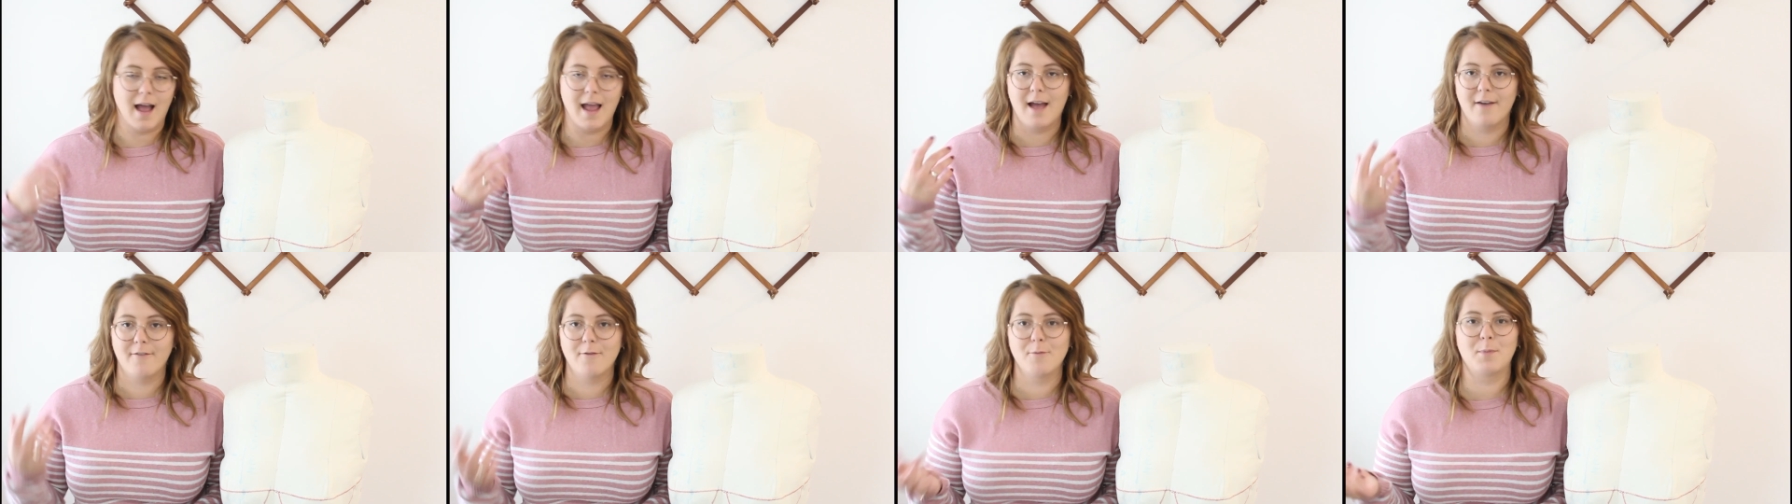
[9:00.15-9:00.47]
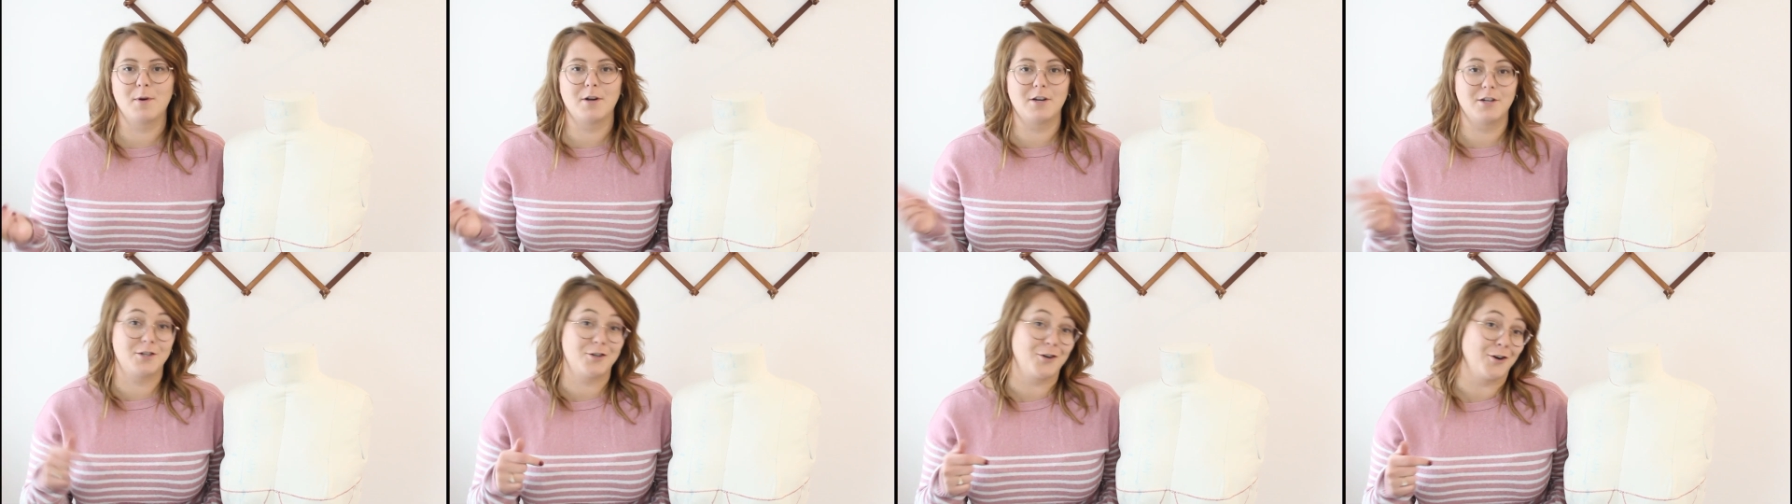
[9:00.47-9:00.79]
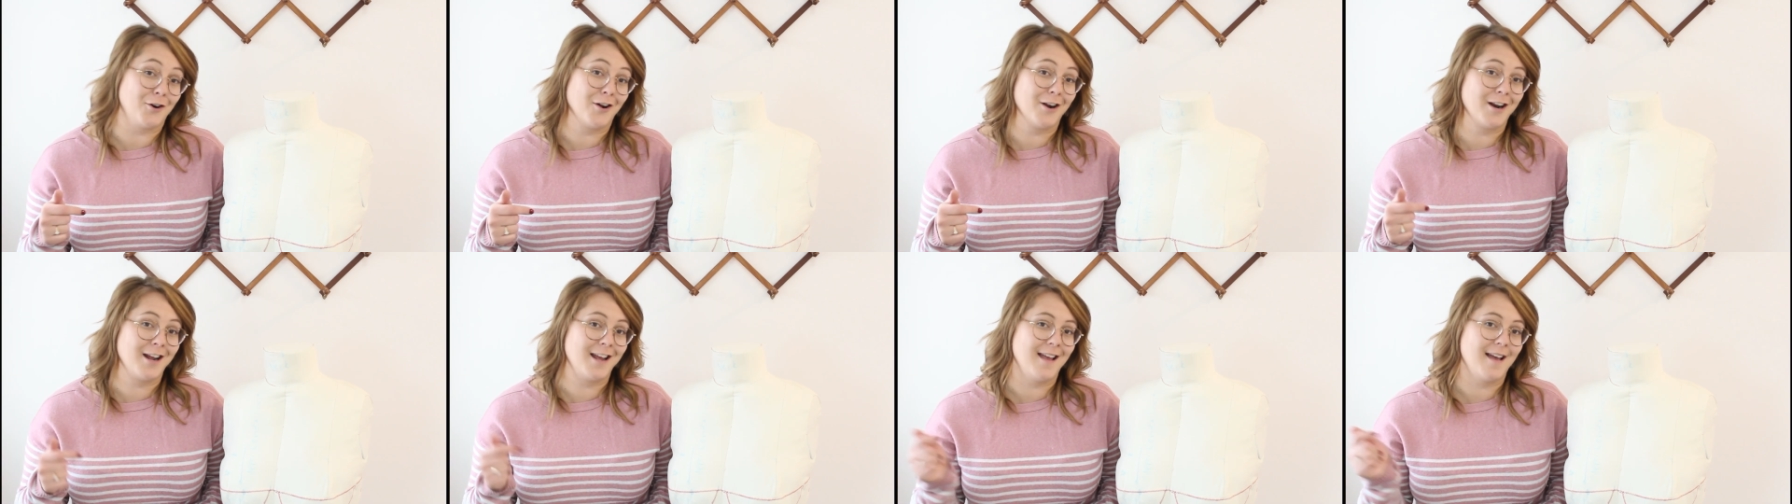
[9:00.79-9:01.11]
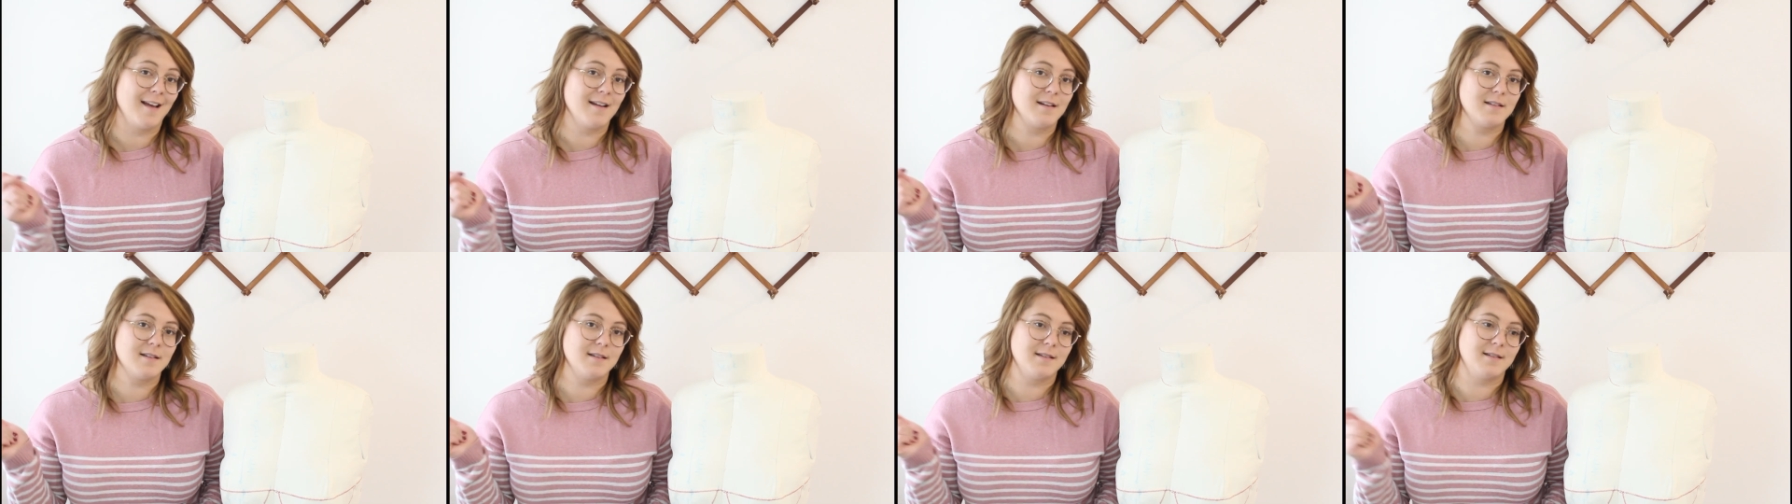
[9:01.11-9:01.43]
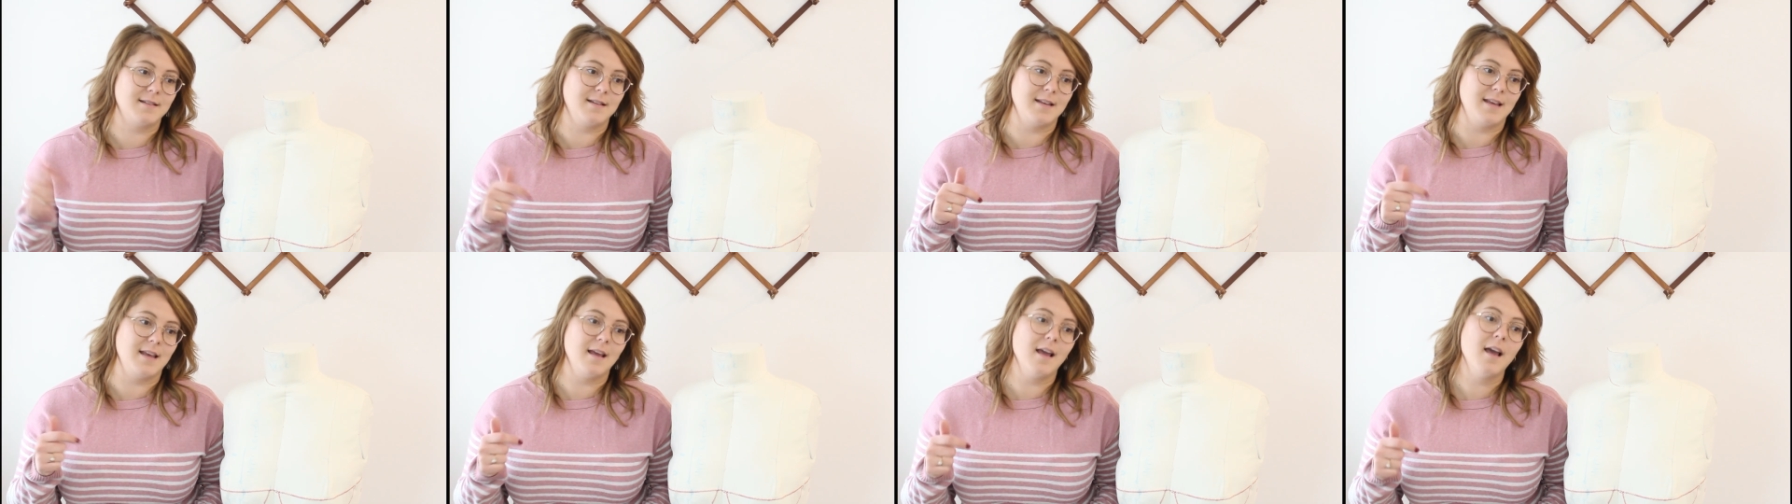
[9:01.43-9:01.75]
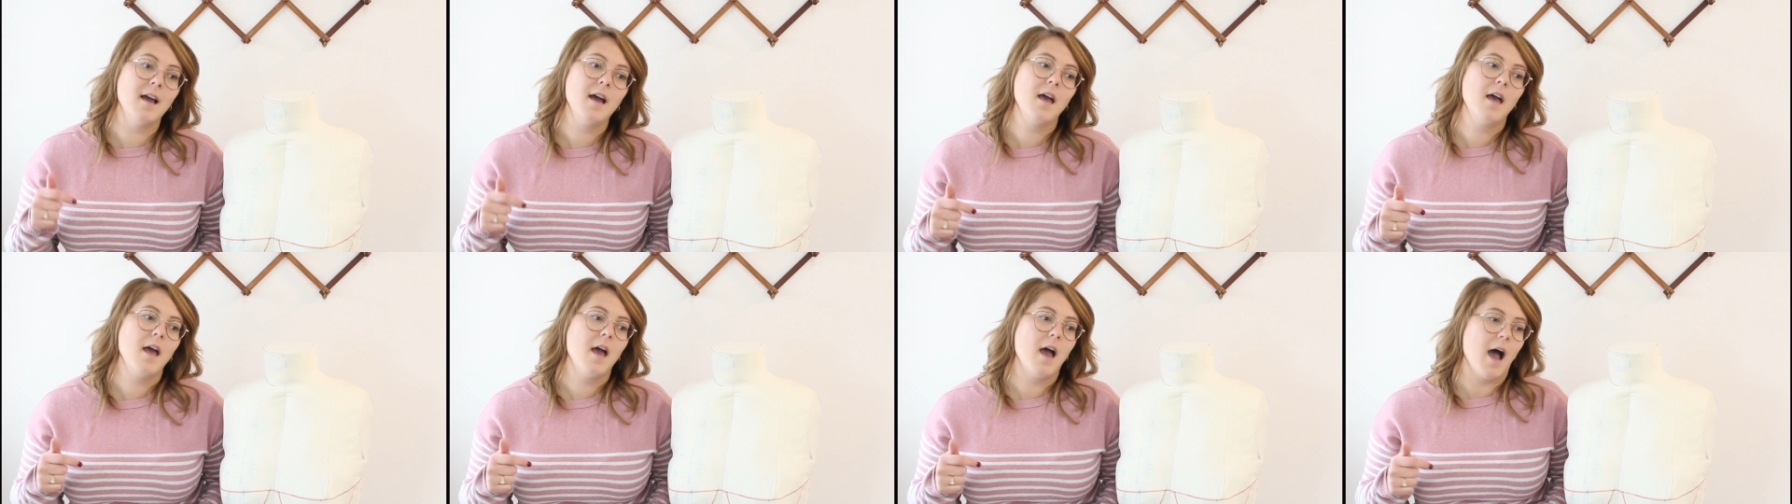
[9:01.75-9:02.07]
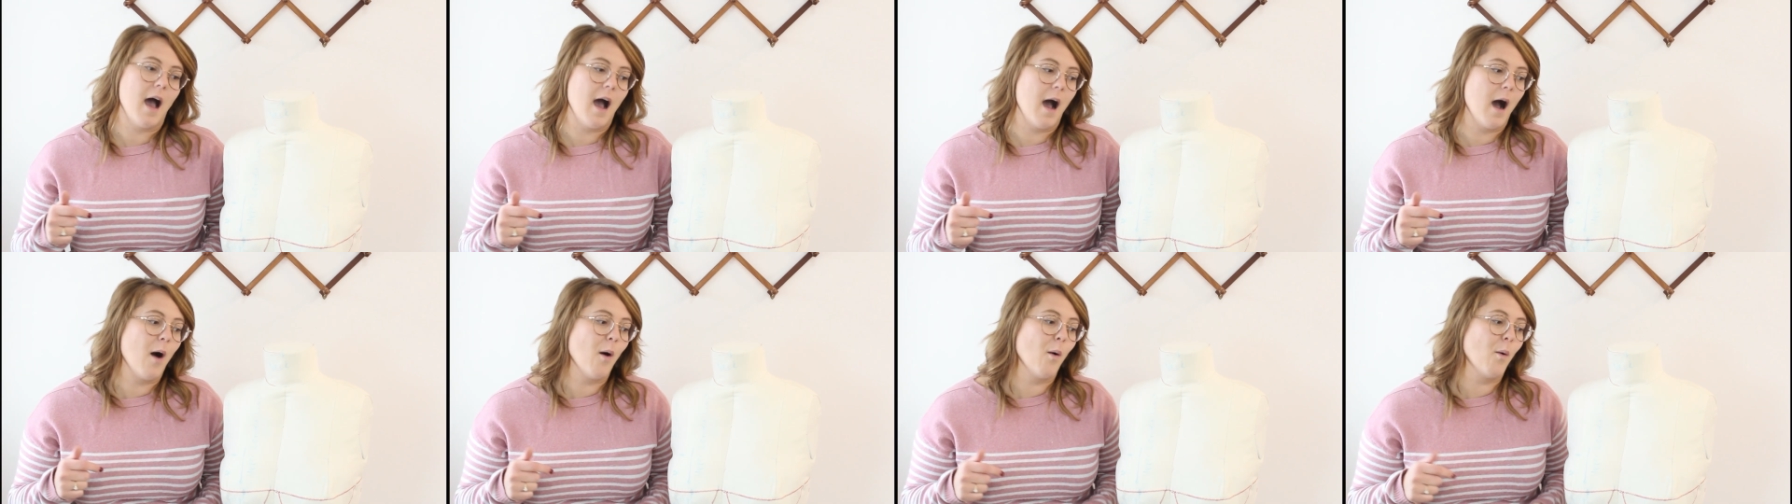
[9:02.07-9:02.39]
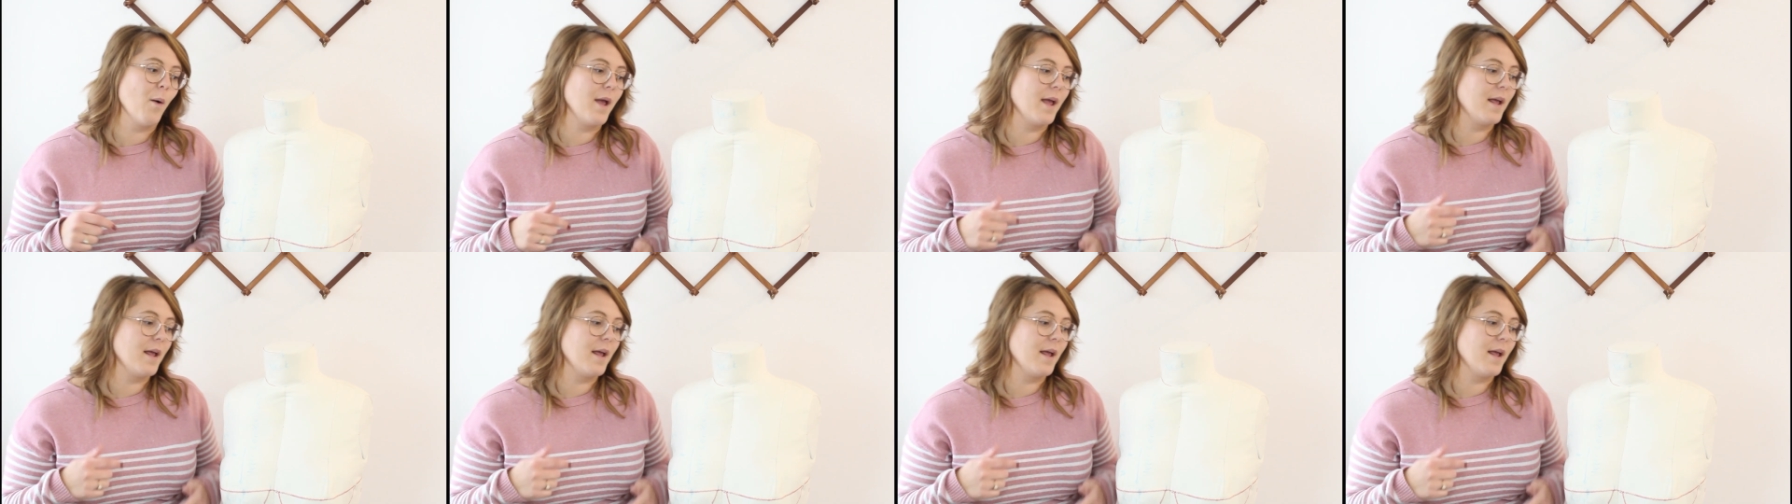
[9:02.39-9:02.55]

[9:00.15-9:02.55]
I haven't put a shirt on it yet to see how